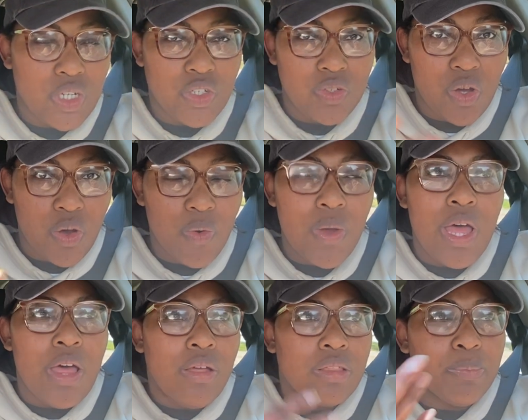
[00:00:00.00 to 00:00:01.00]
Because, you know,
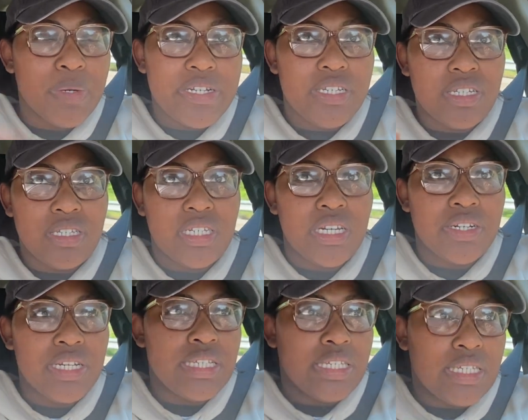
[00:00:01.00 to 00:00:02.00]
the Bridgerton series